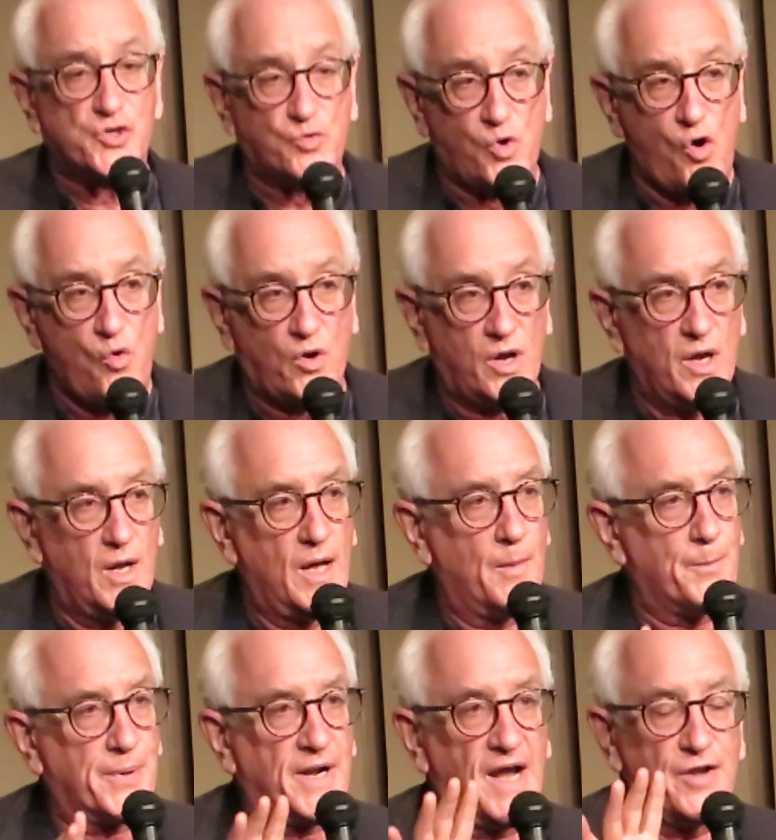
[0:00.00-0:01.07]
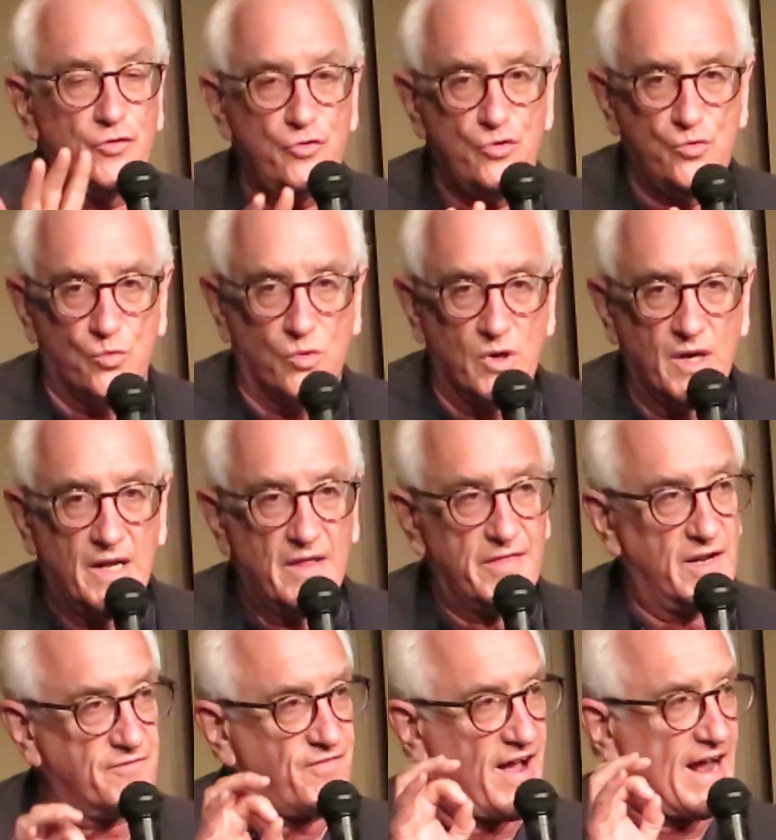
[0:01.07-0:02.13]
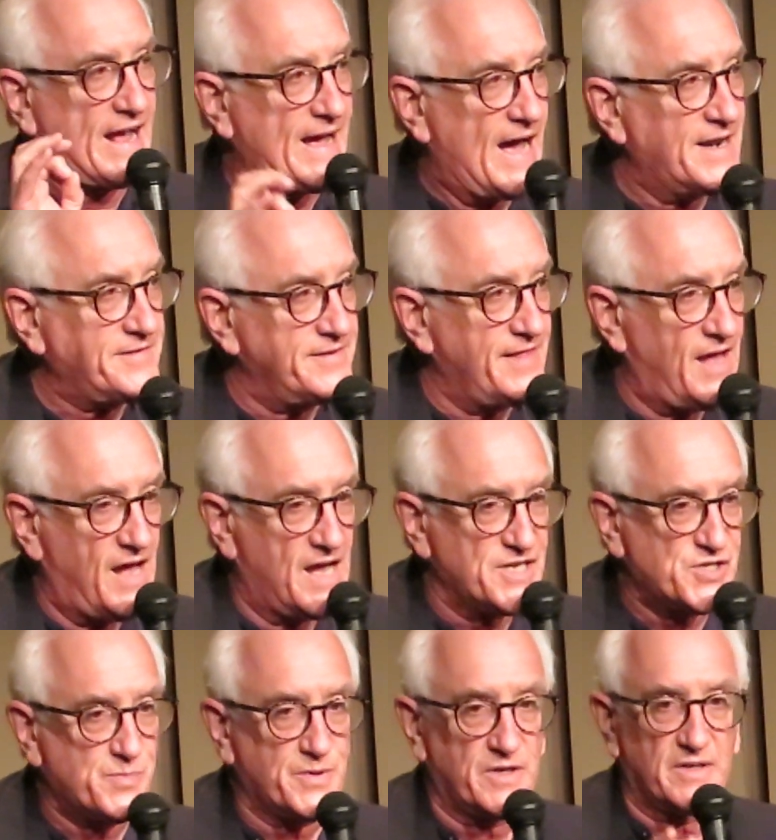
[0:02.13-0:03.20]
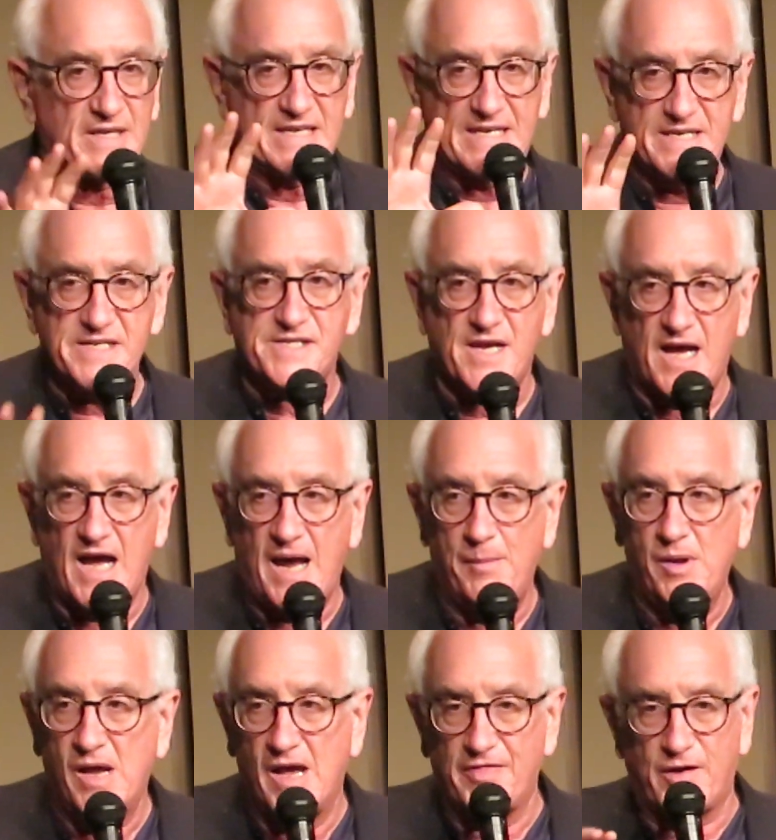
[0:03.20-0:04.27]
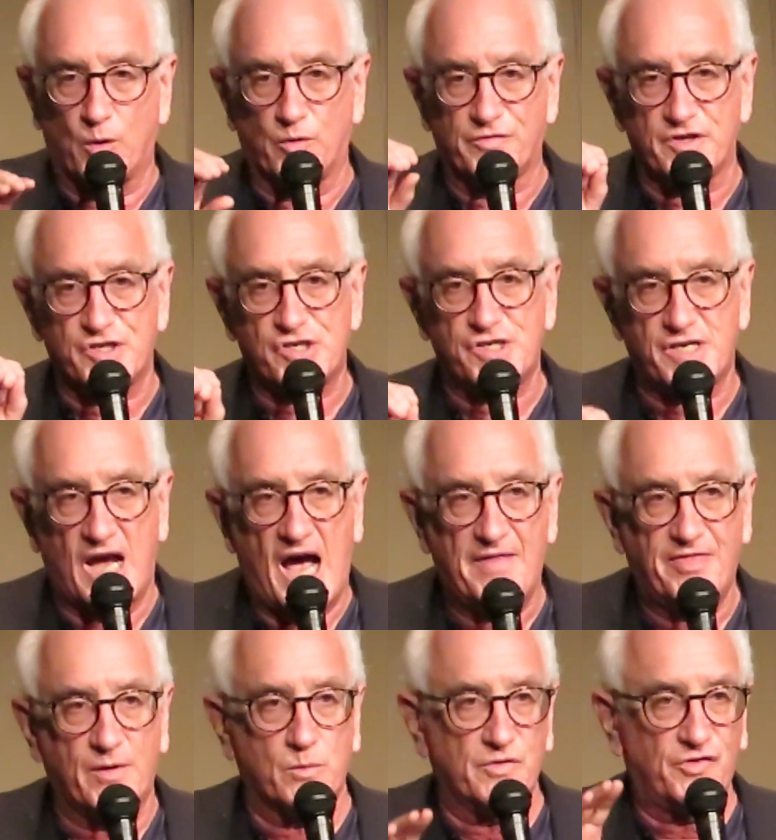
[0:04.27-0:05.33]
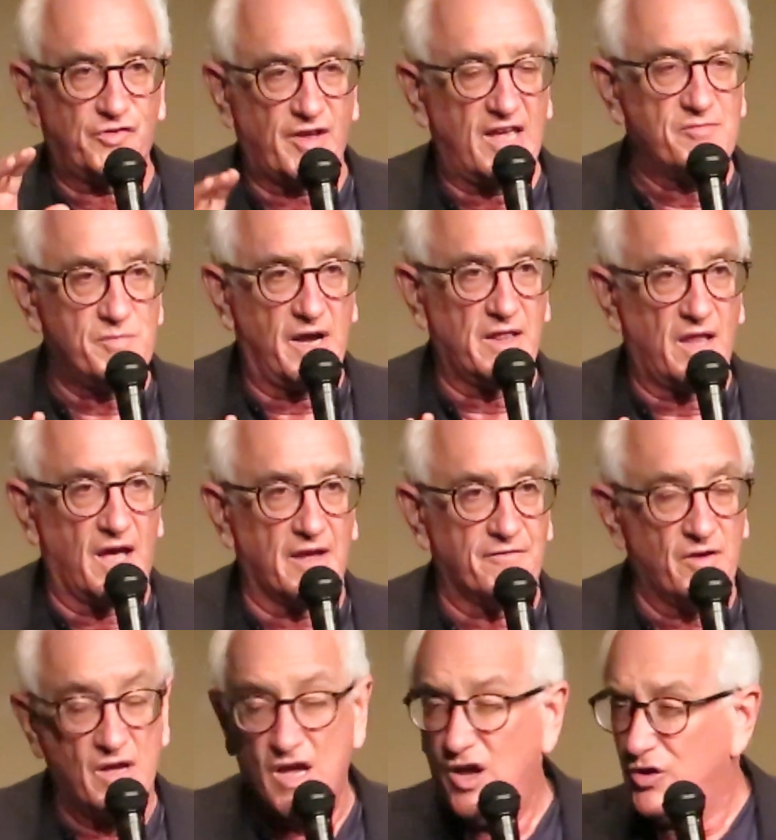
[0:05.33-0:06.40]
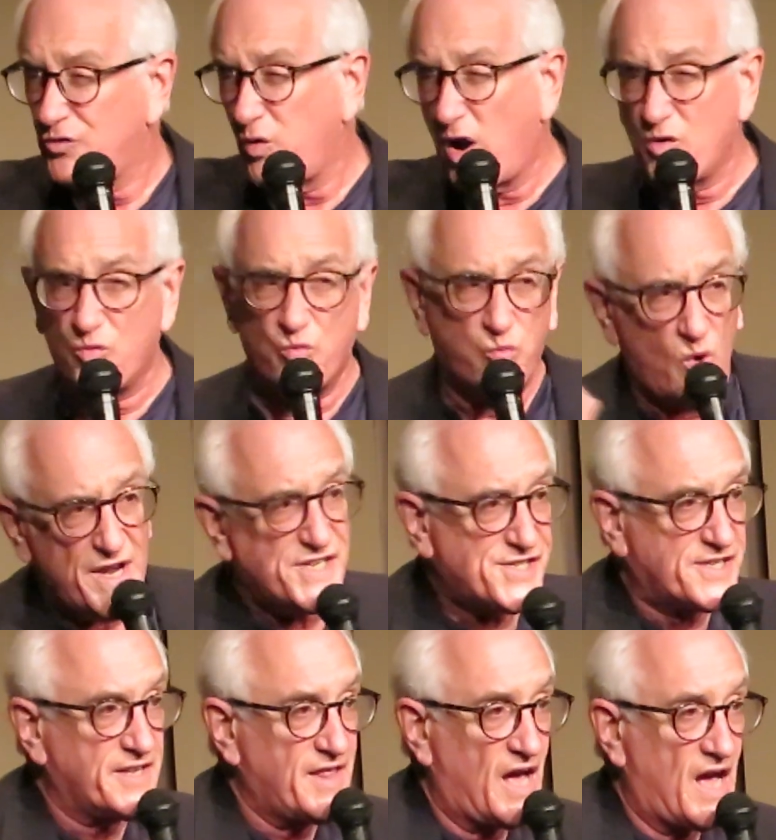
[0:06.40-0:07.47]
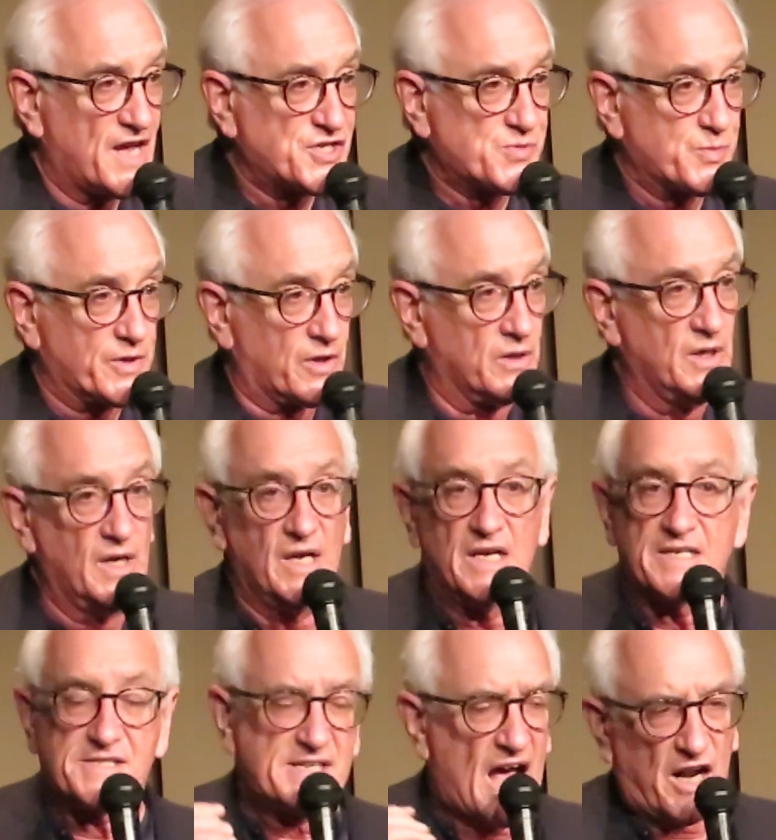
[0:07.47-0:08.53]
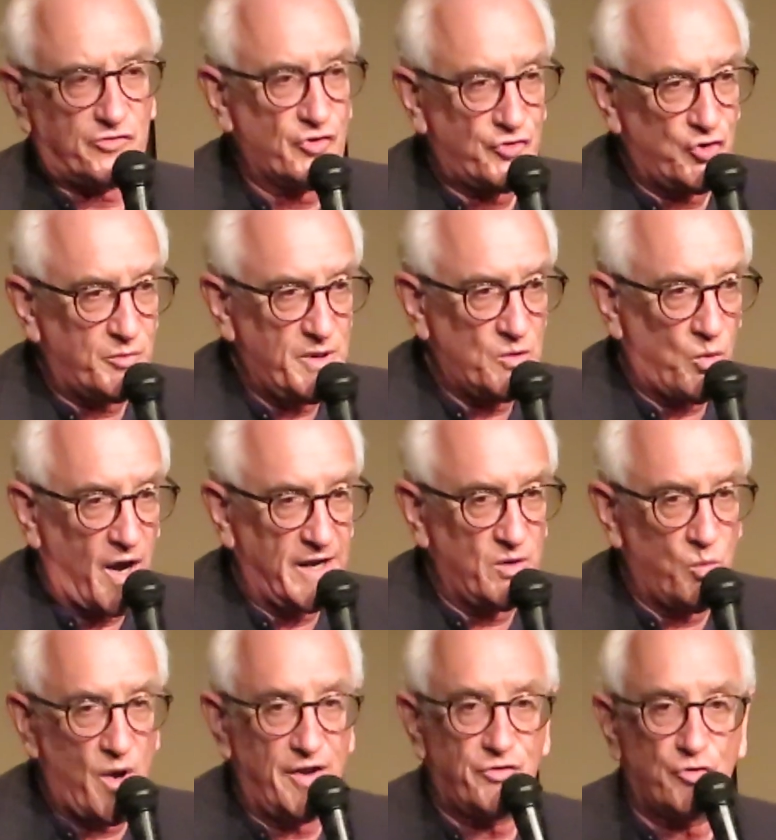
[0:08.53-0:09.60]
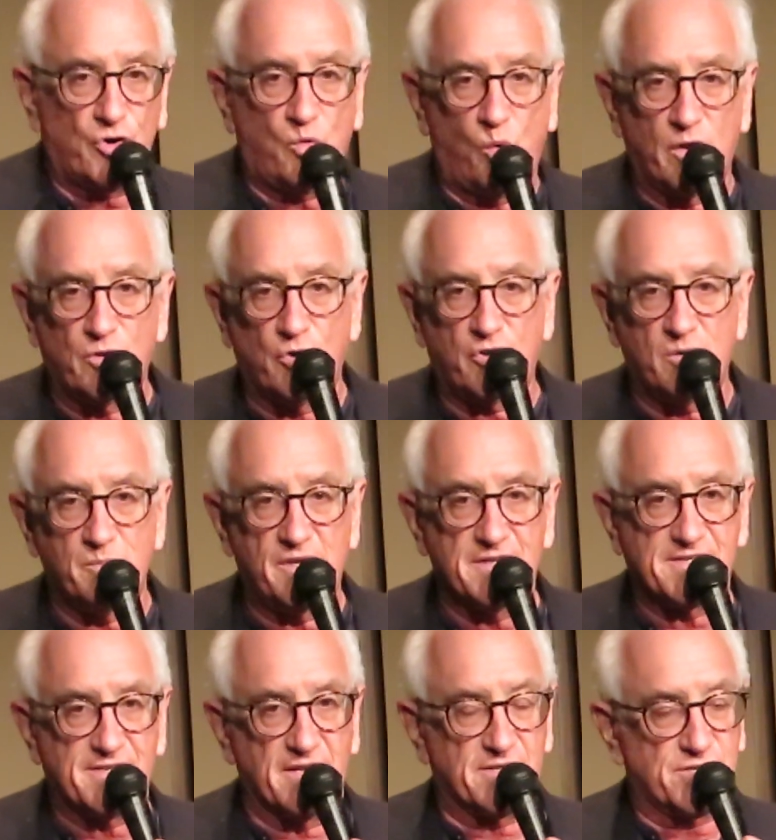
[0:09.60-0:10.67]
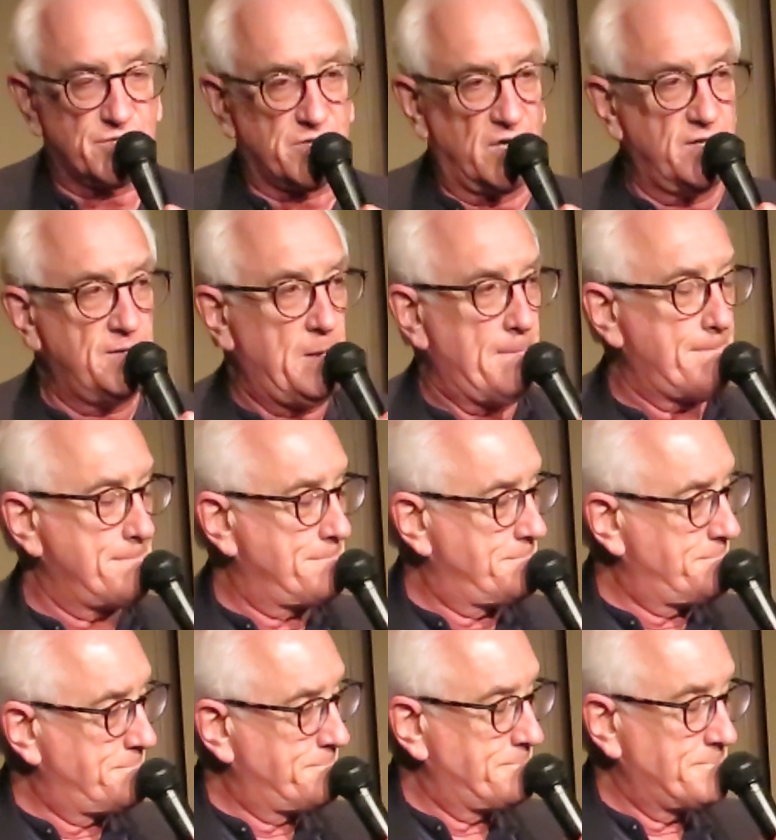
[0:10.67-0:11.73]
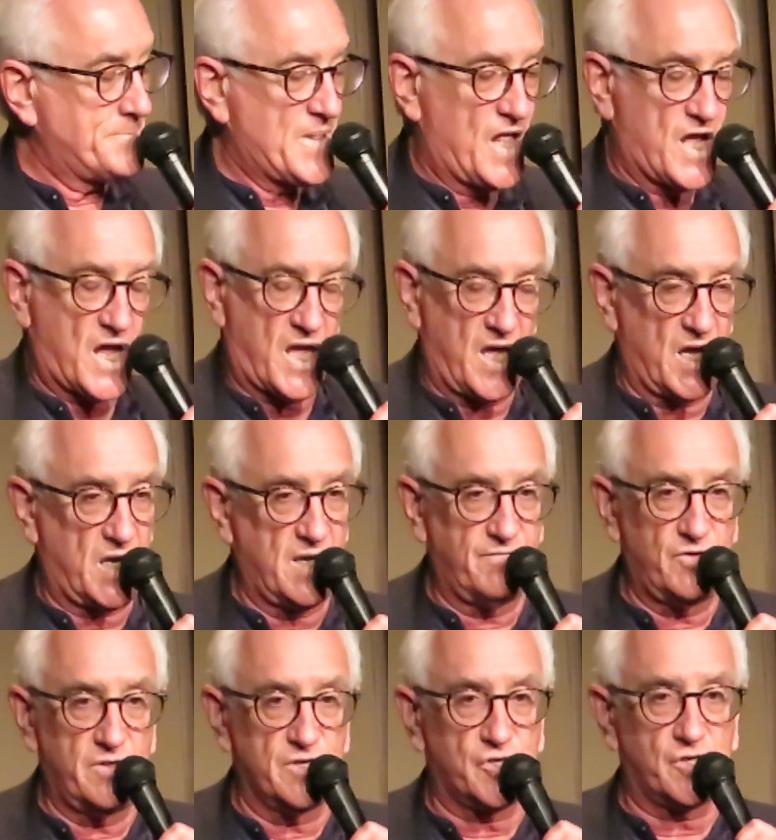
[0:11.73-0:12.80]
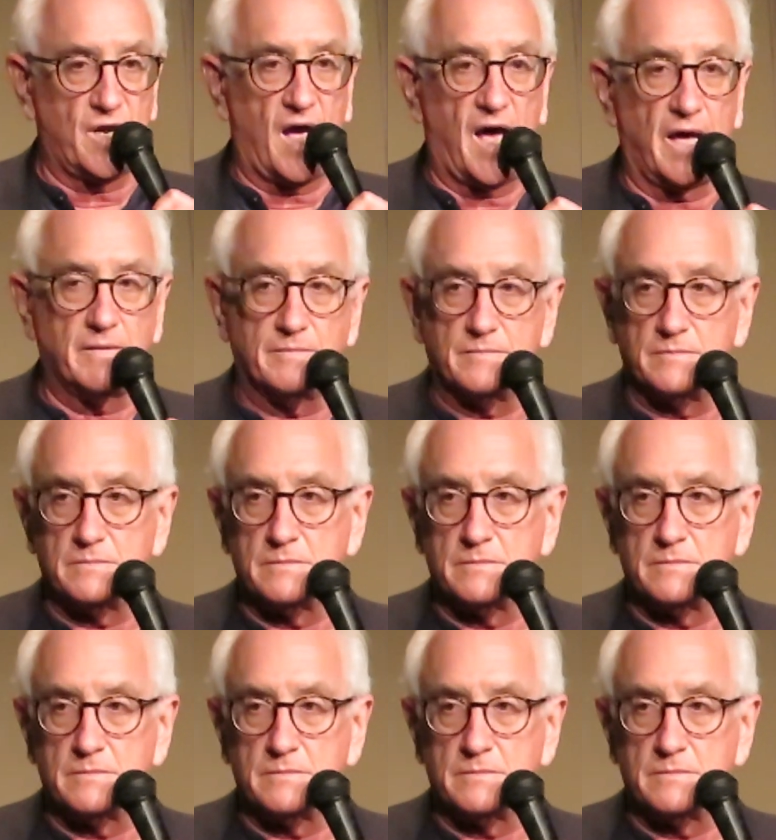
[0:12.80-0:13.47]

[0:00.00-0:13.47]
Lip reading: stroke. But I knew that if I got to the hospital in time, there was a shot that would save my life. So I raced to the hospital. Doctor took me right away, took one look at me and said, "Son, can't give you the shot.